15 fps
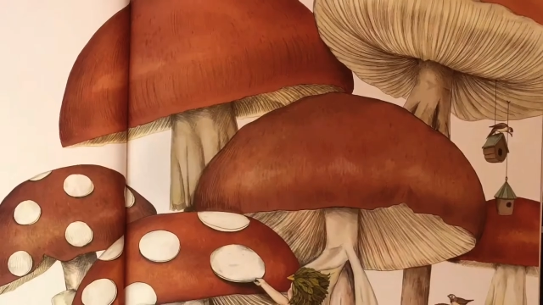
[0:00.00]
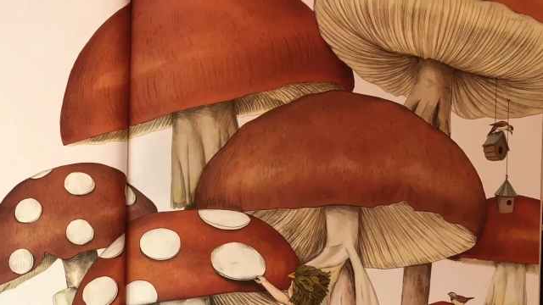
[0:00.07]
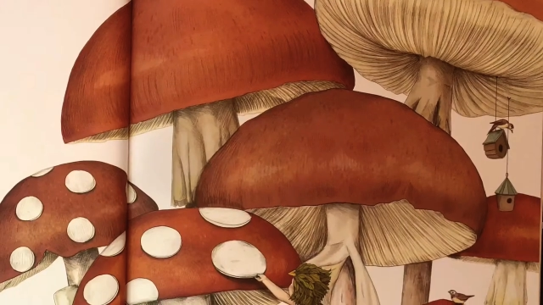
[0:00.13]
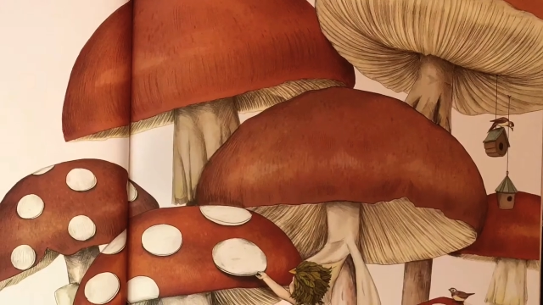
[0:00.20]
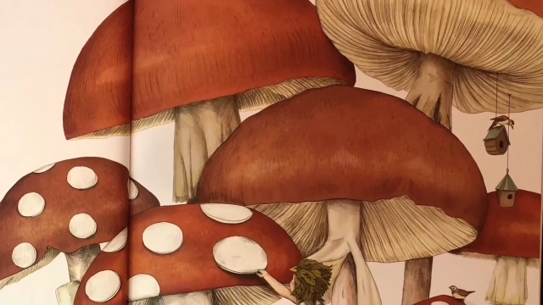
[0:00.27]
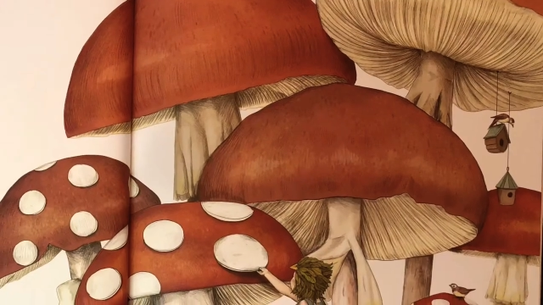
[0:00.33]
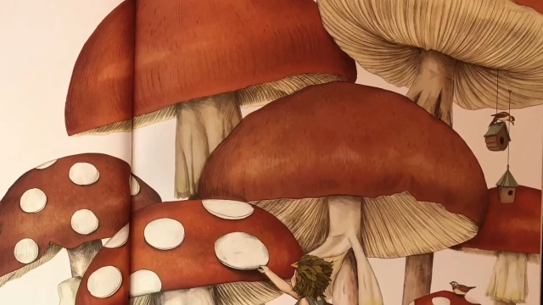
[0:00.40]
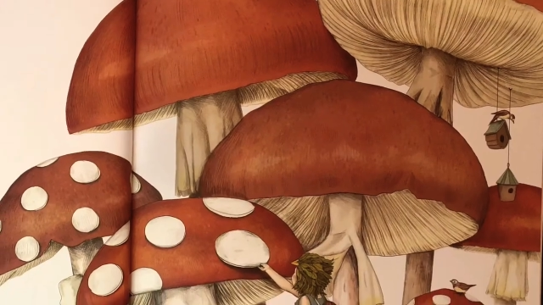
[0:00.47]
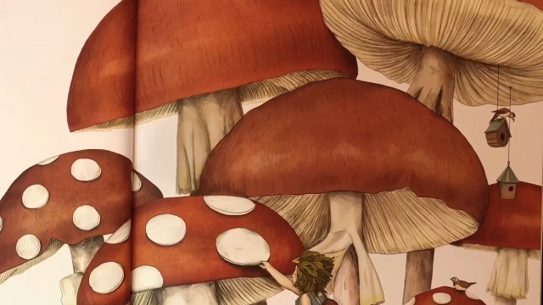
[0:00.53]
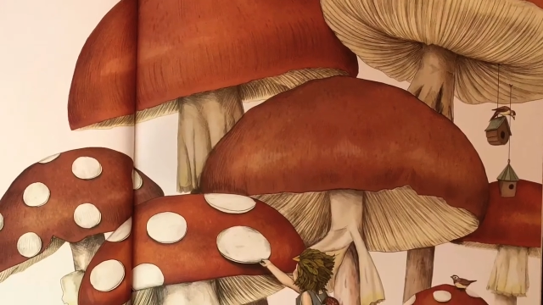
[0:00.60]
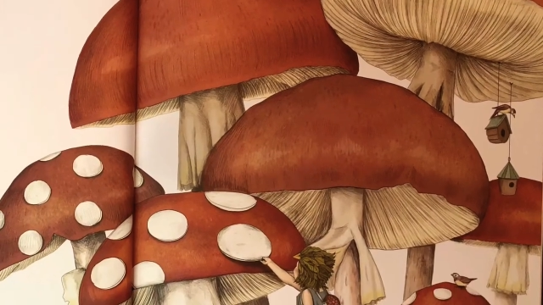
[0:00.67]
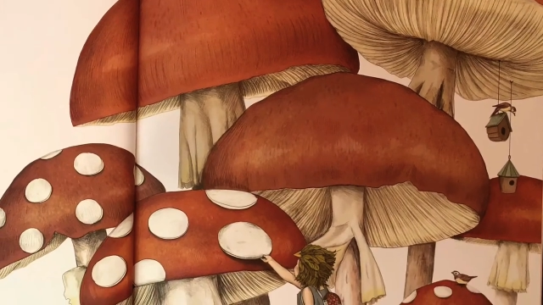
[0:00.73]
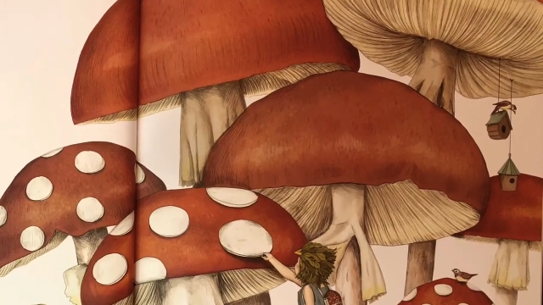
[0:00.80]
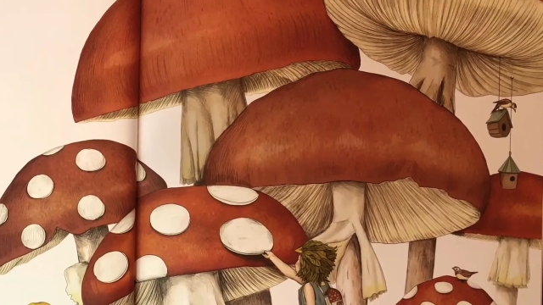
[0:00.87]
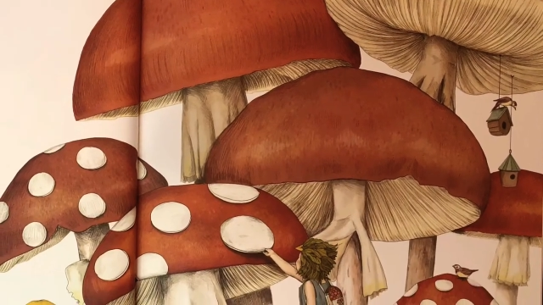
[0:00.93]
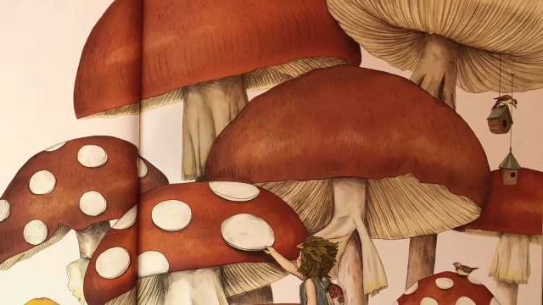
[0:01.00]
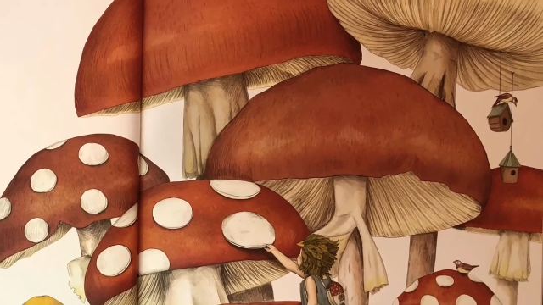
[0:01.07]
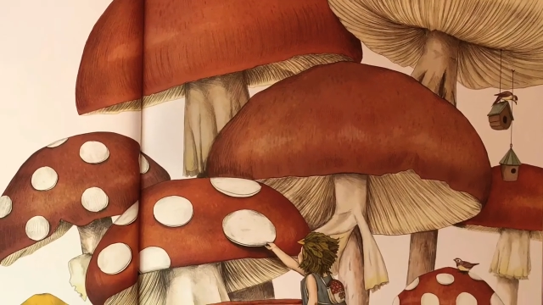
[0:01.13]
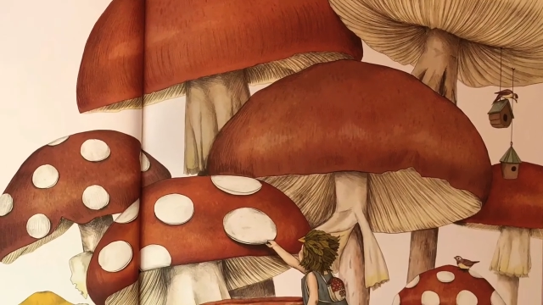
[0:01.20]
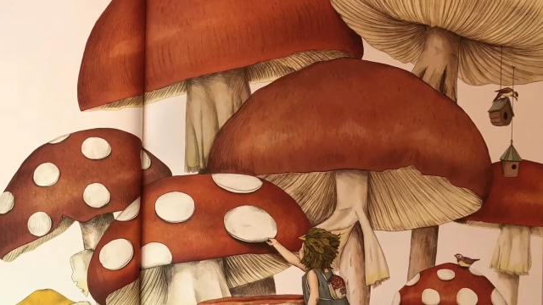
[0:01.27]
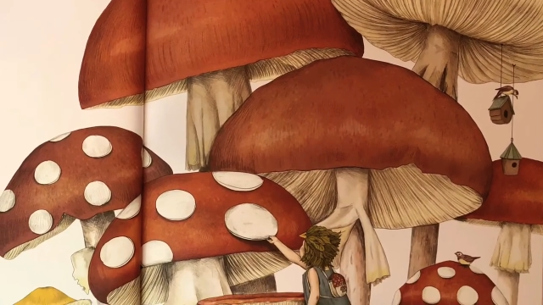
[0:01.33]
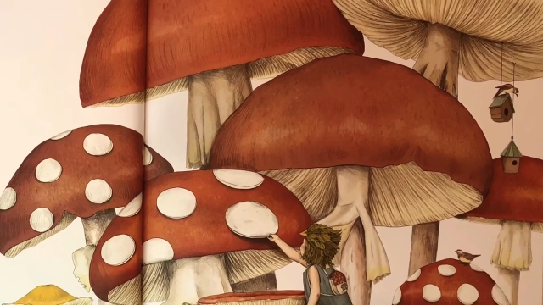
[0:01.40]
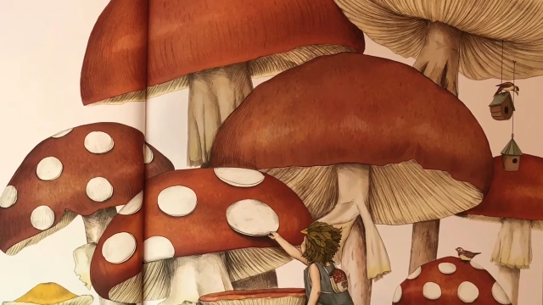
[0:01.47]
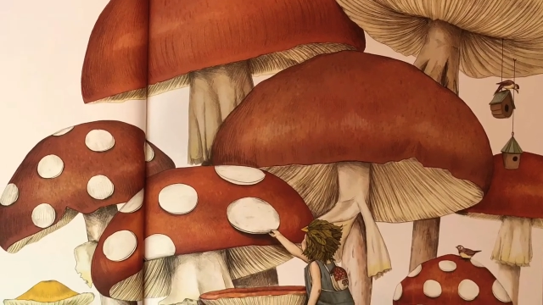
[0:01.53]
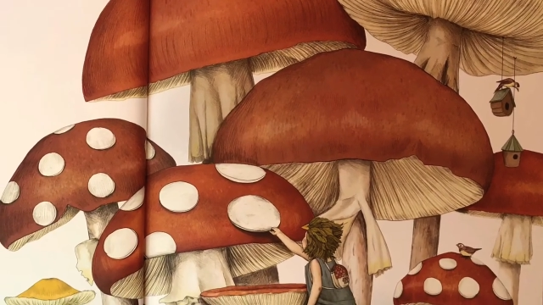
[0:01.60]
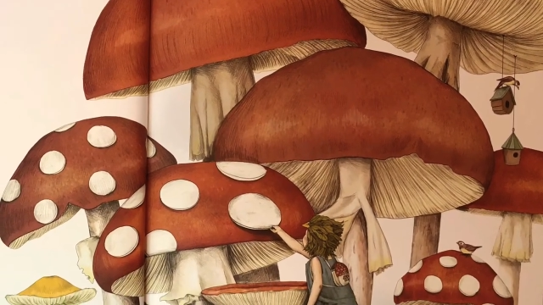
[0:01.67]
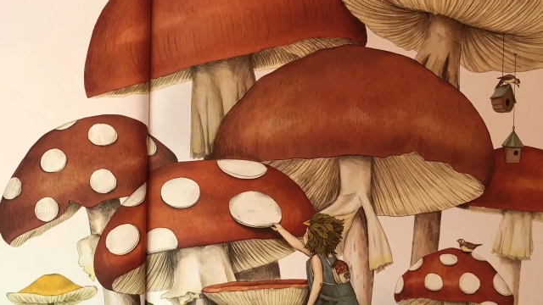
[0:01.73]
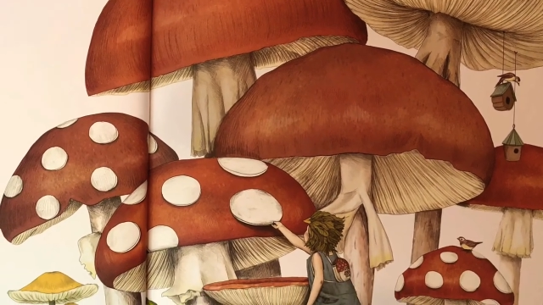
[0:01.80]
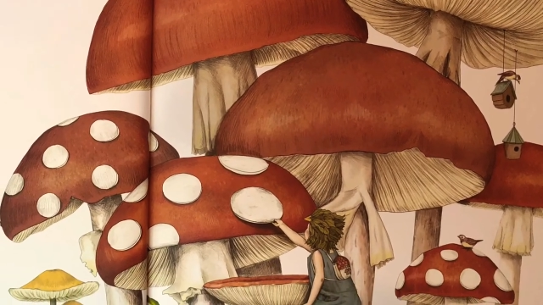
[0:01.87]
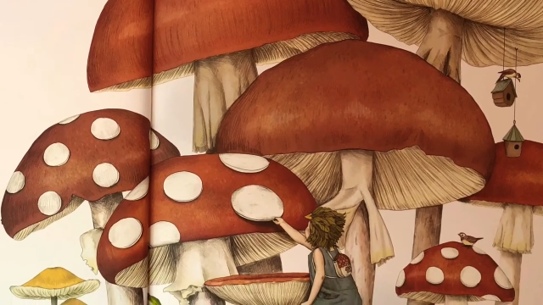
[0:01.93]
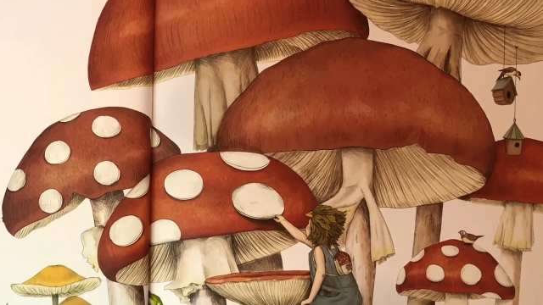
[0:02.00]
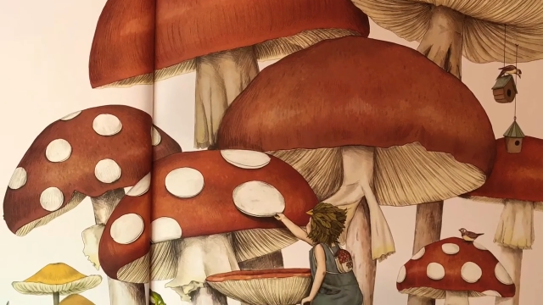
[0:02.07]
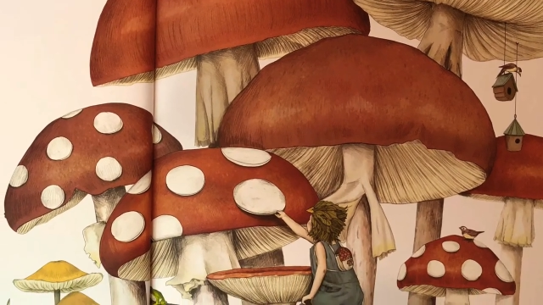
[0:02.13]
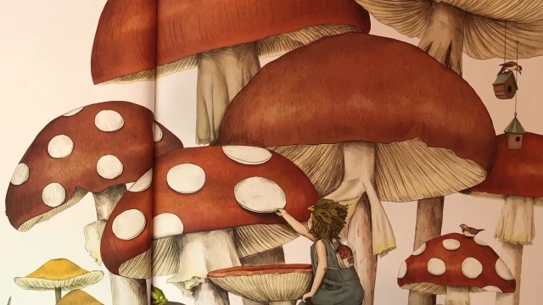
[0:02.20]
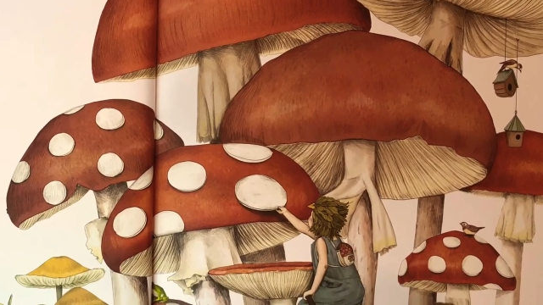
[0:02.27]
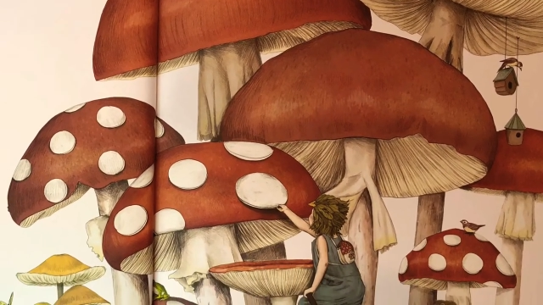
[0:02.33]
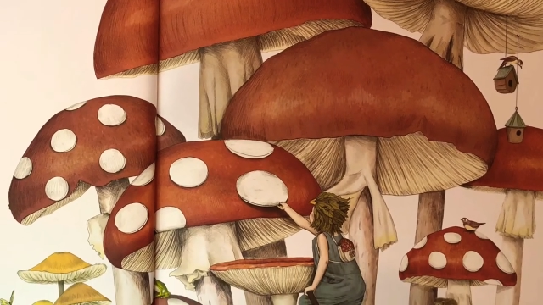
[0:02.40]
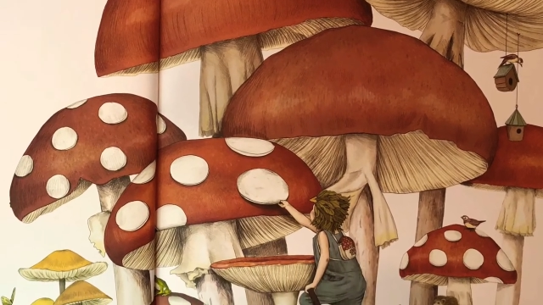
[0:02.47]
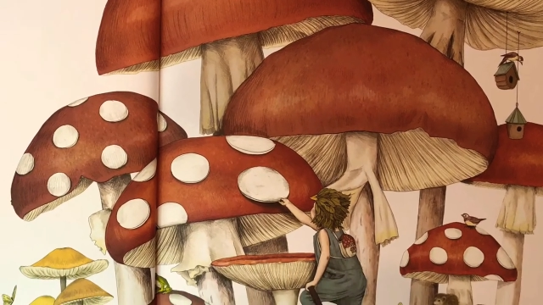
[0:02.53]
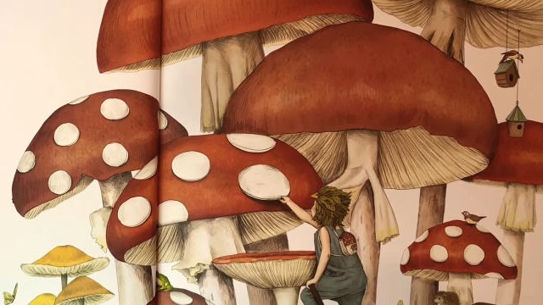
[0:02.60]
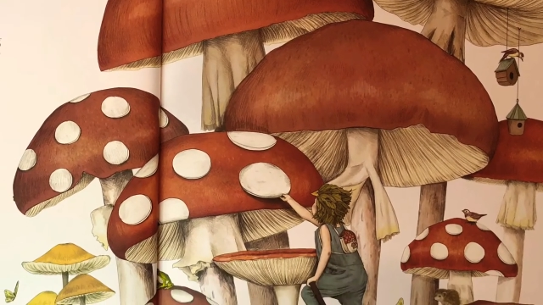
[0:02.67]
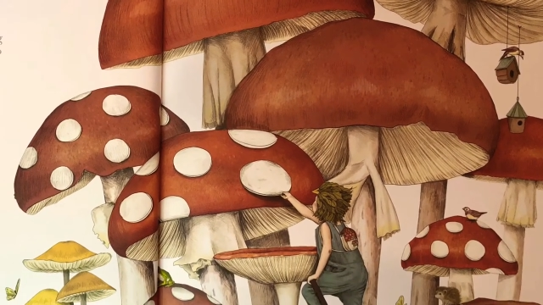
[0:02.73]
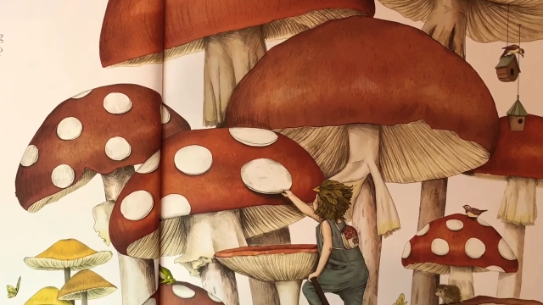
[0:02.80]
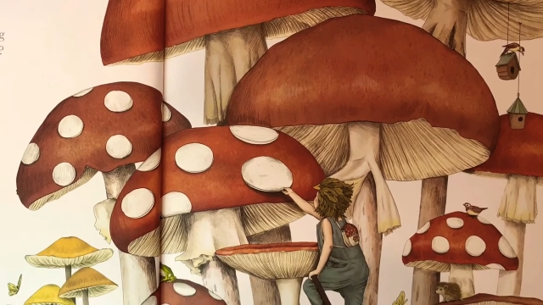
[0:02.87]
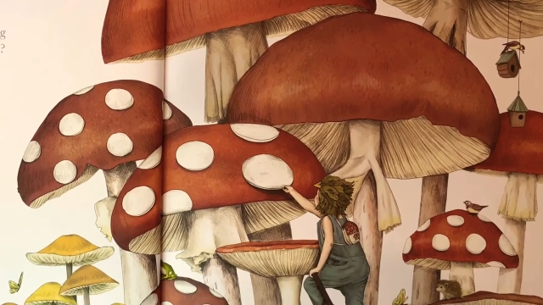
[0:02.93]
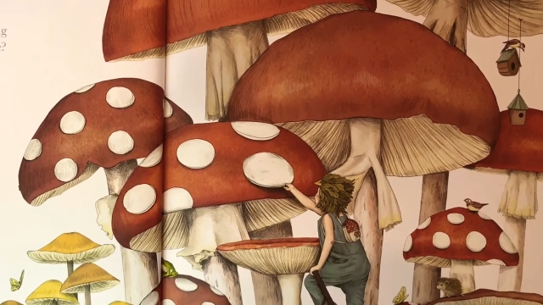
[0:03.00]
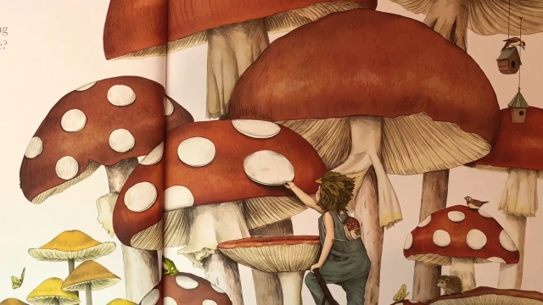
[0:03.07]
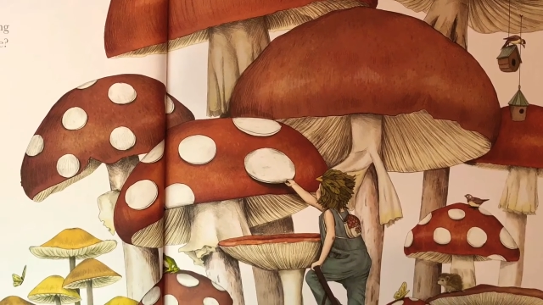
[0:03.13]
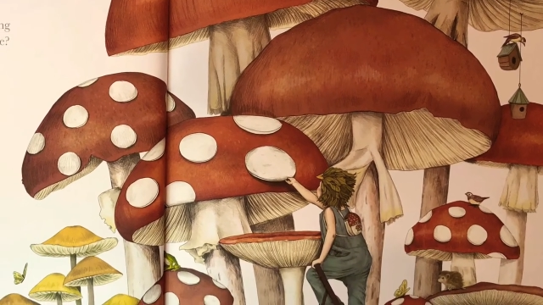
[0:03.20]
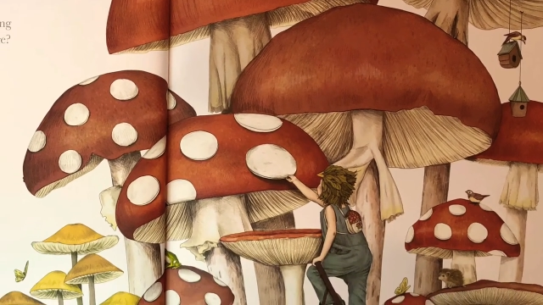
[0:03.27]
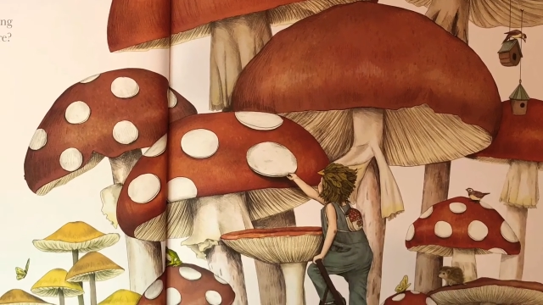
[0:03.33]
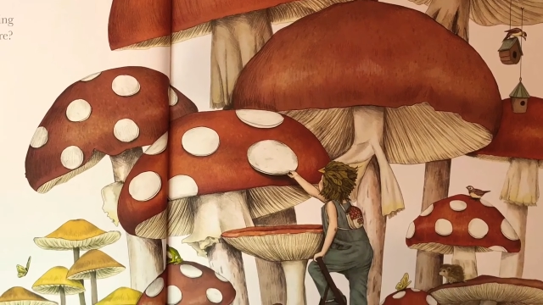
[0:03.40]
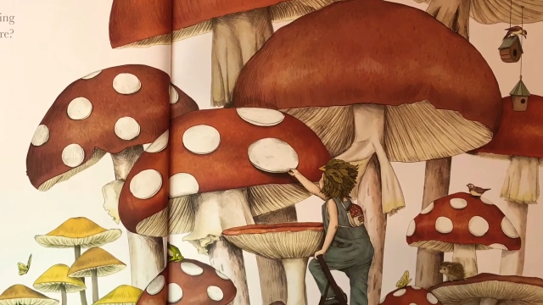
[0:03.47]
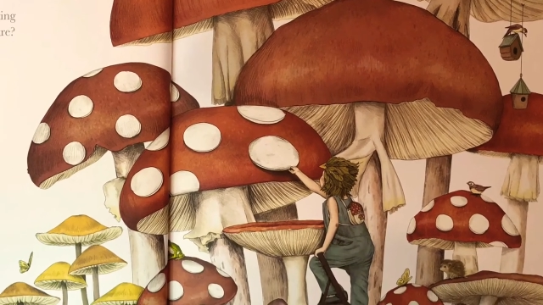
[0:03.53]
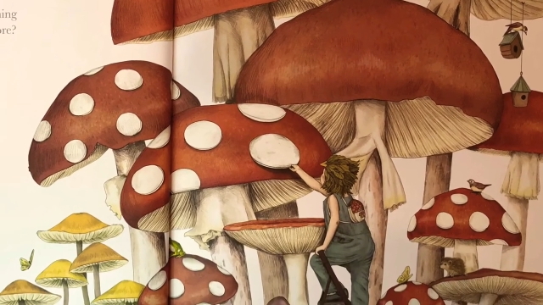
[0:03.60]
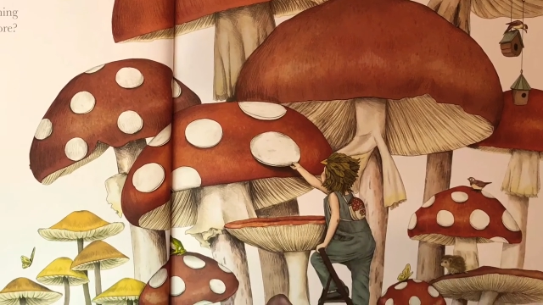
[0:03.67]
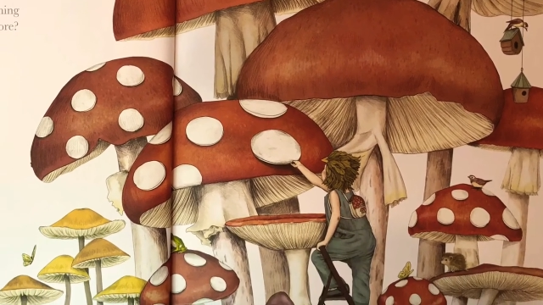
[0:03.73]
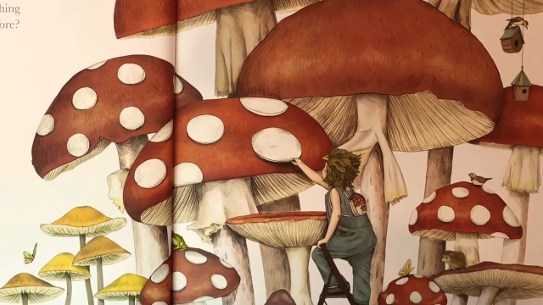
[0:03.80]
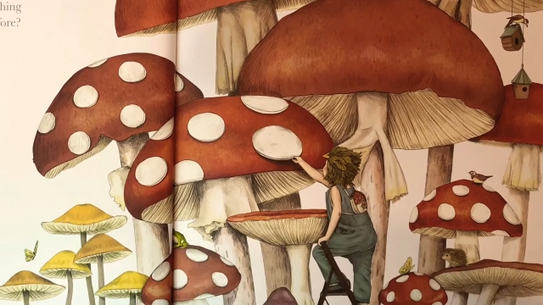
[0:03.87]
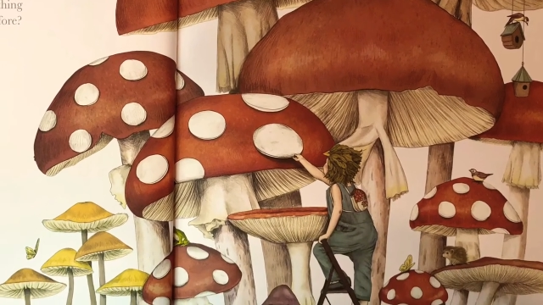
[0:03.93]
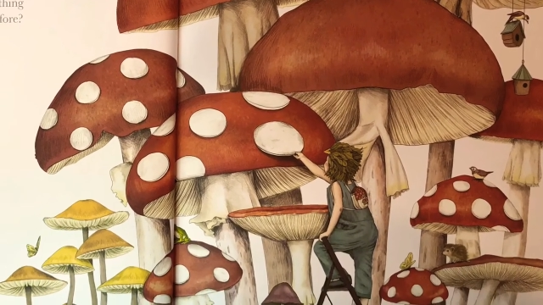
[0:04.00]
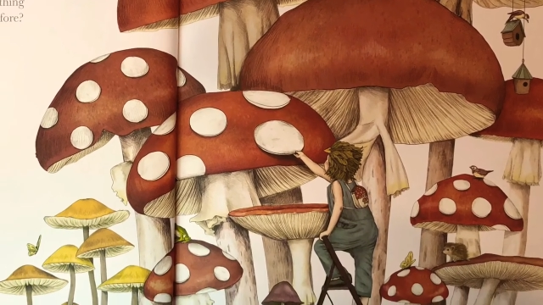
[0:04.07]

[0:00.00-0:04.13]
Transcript: (no speaker visible)